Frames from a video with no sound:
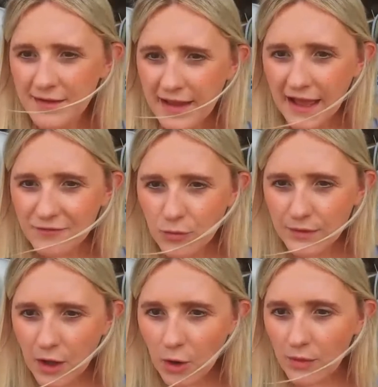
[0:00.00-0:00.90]
Have a
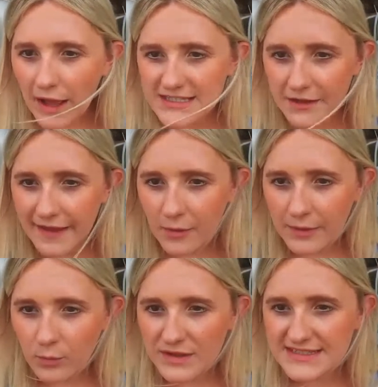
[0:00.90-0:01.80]
one. Oh, I saw that
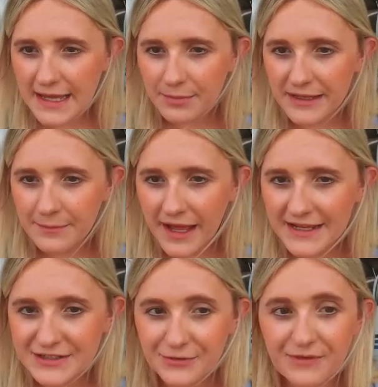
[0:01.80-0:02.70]
one. What's that plane
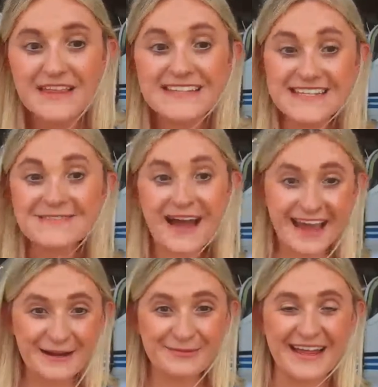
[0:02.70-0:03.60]
behind you? This is my
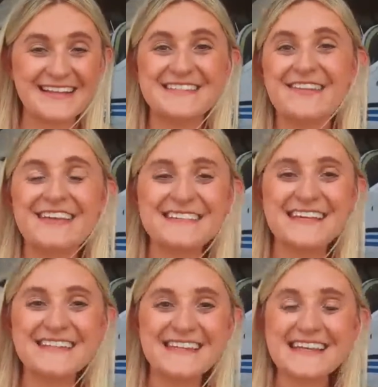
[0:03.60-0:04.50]
airplane. So this
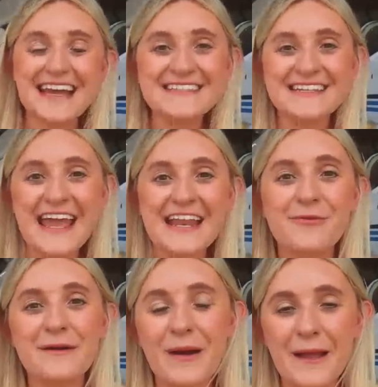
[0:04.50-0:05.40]
is the
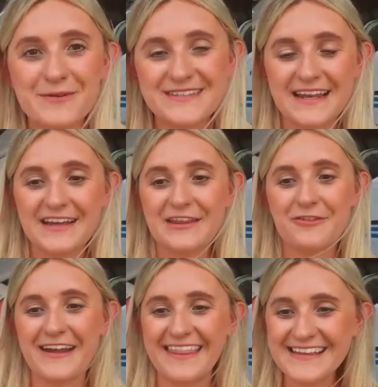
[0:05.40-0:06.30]
1981 Piper Seneca
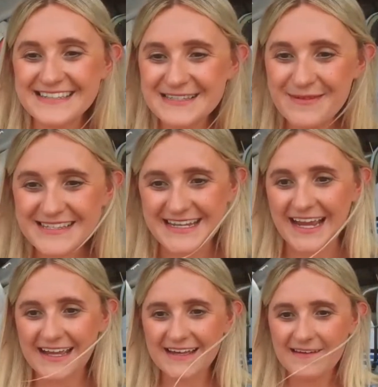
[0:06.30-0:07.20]
3. This is
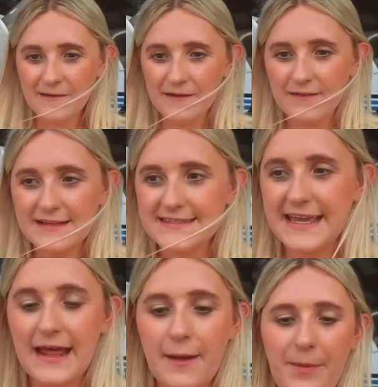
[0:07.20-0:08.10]
MystiK. Let's
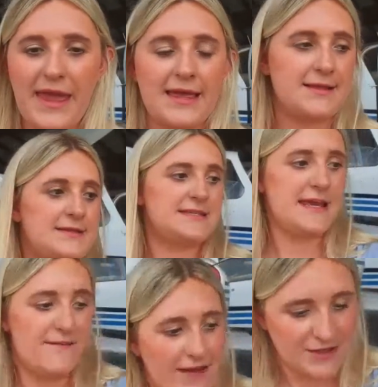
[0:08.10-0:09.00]
get up and see
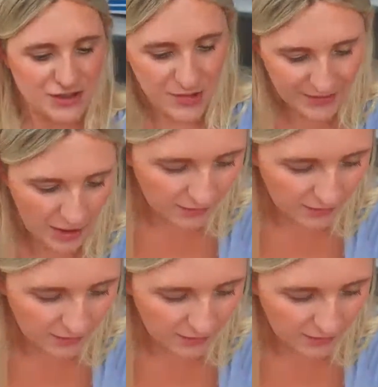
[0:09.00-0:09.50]
if I can show y'all.